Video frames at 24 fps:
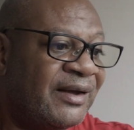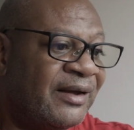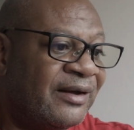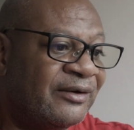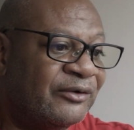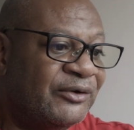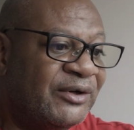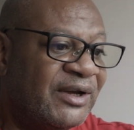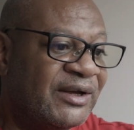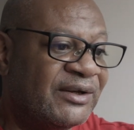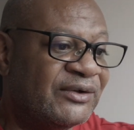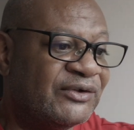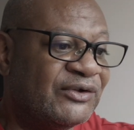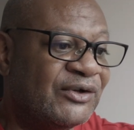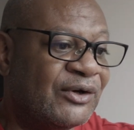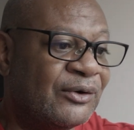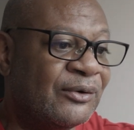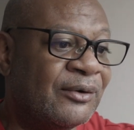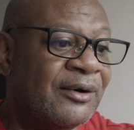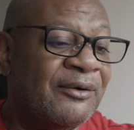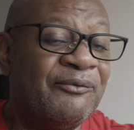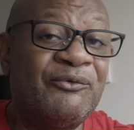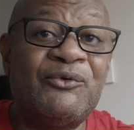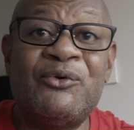Okay,
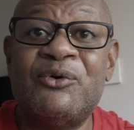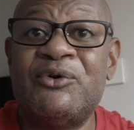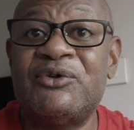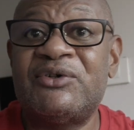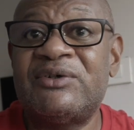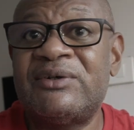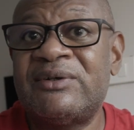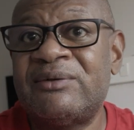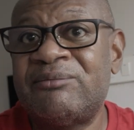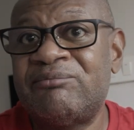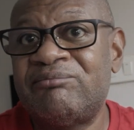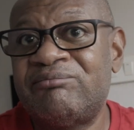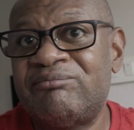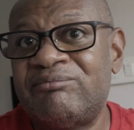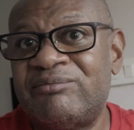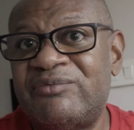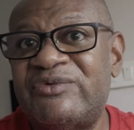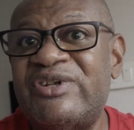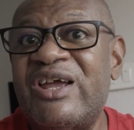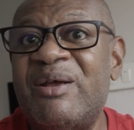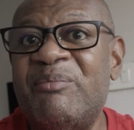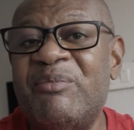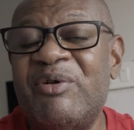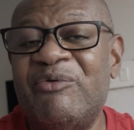so of course,
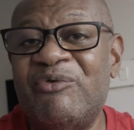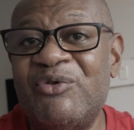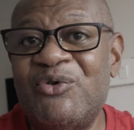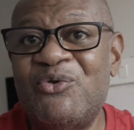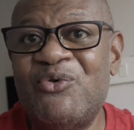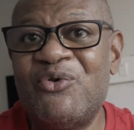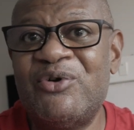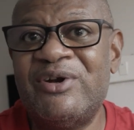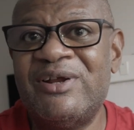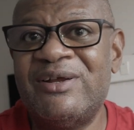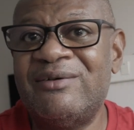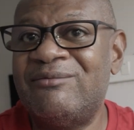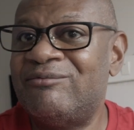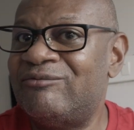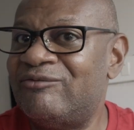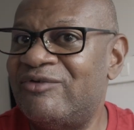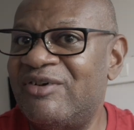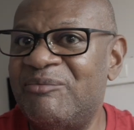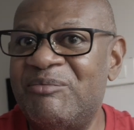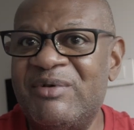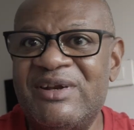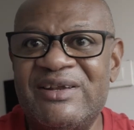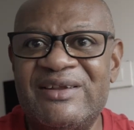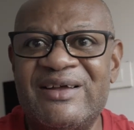10-bit recording.
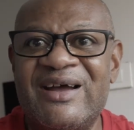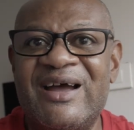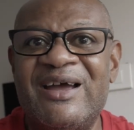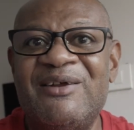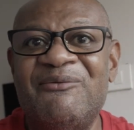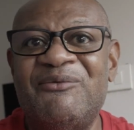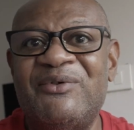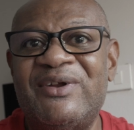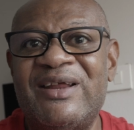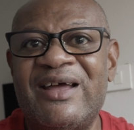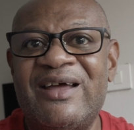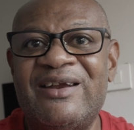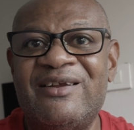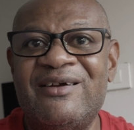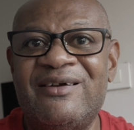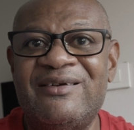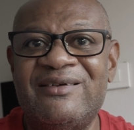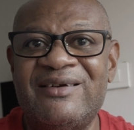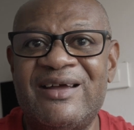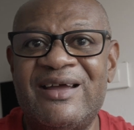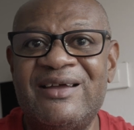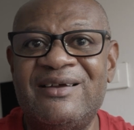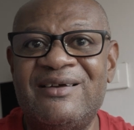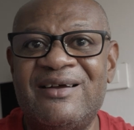We've been dying for that
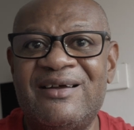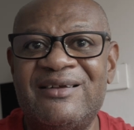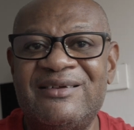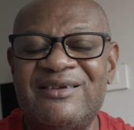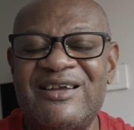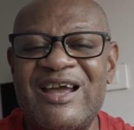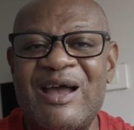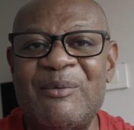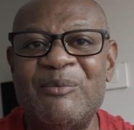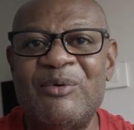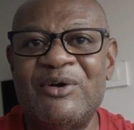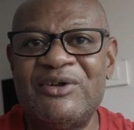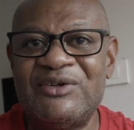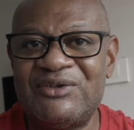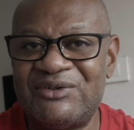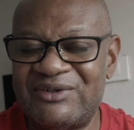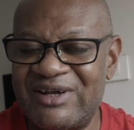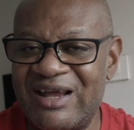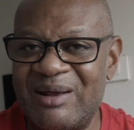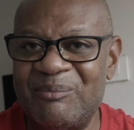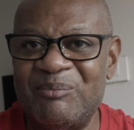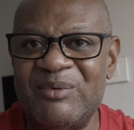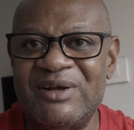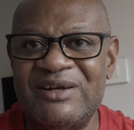on Nikon cameras.
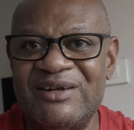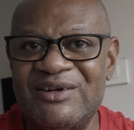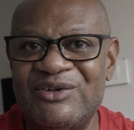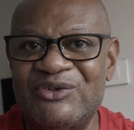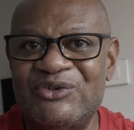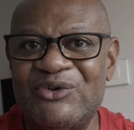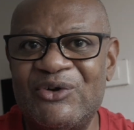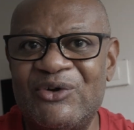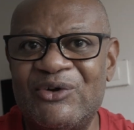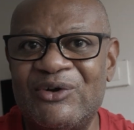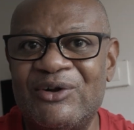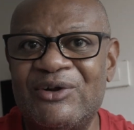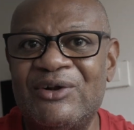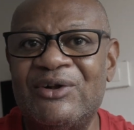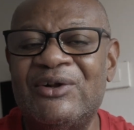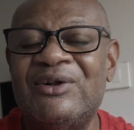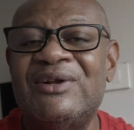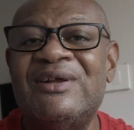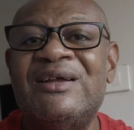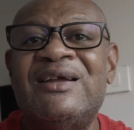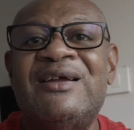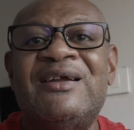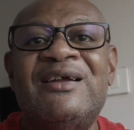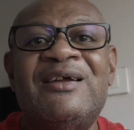10-bit
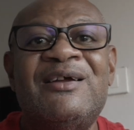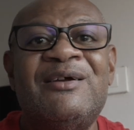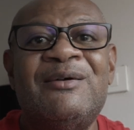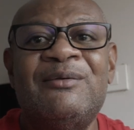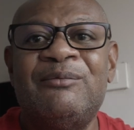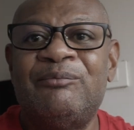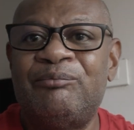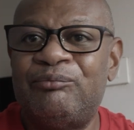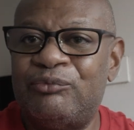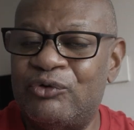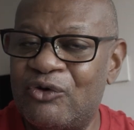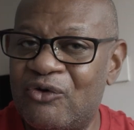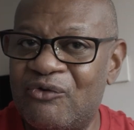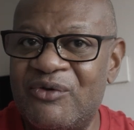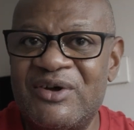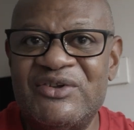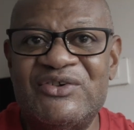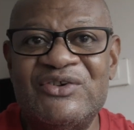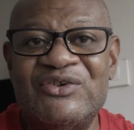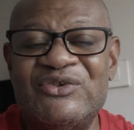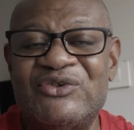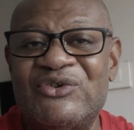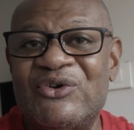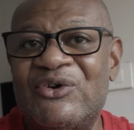internal,
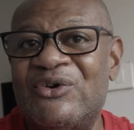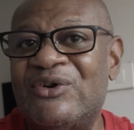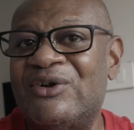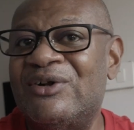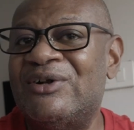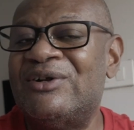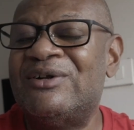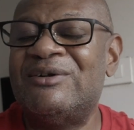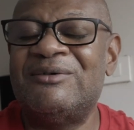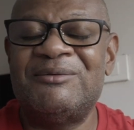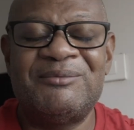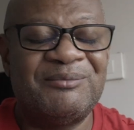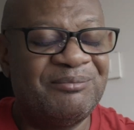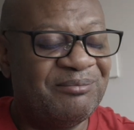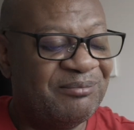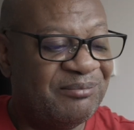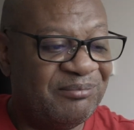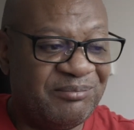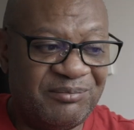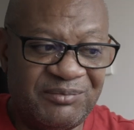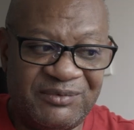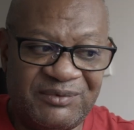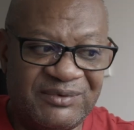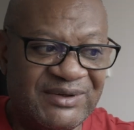ProRes internal,
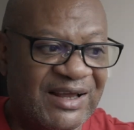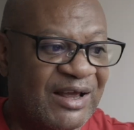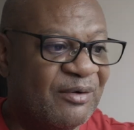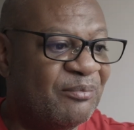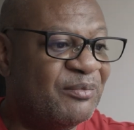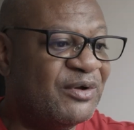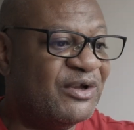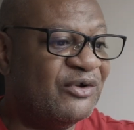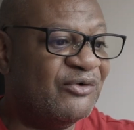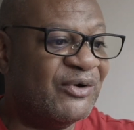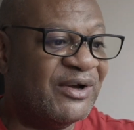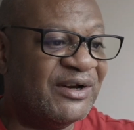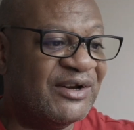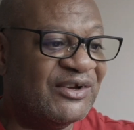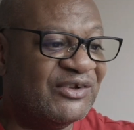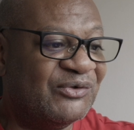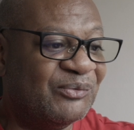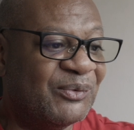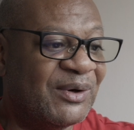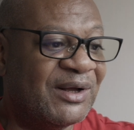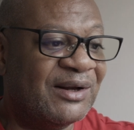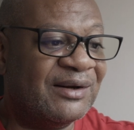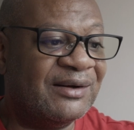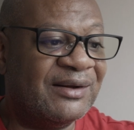that'd be great
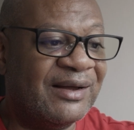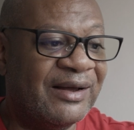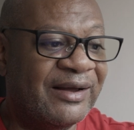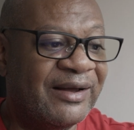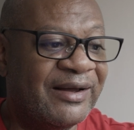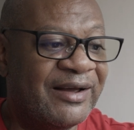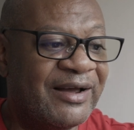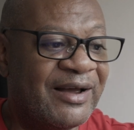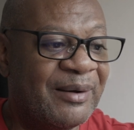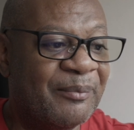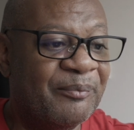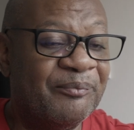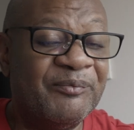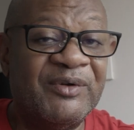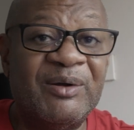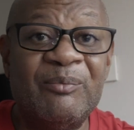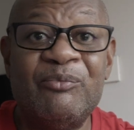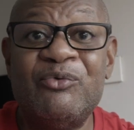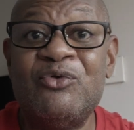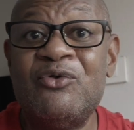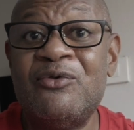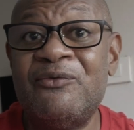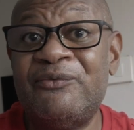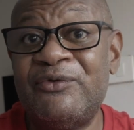as well.
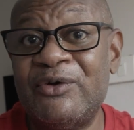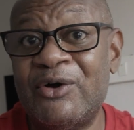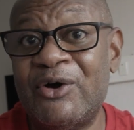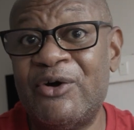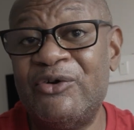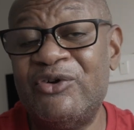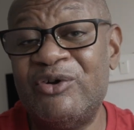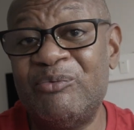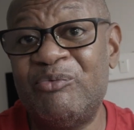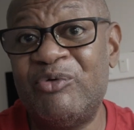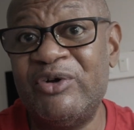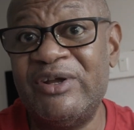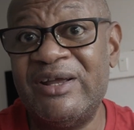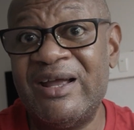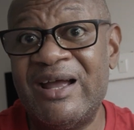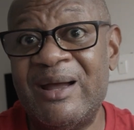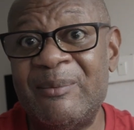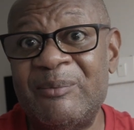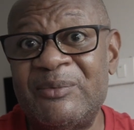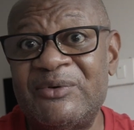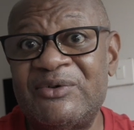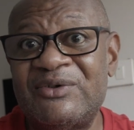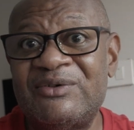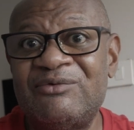Improved audio
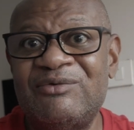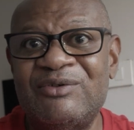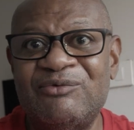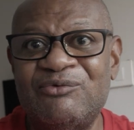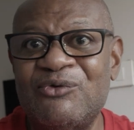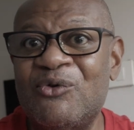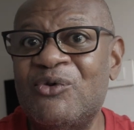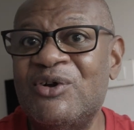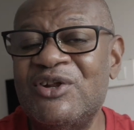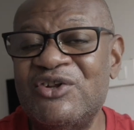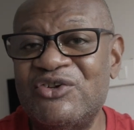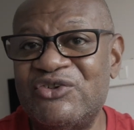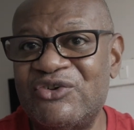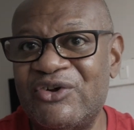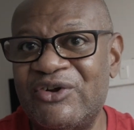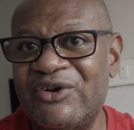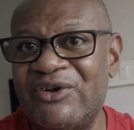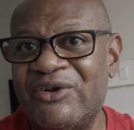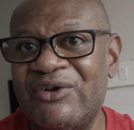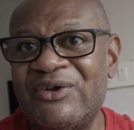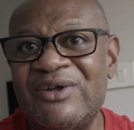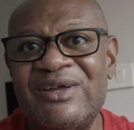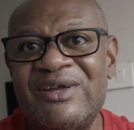preamps, rolling shutter.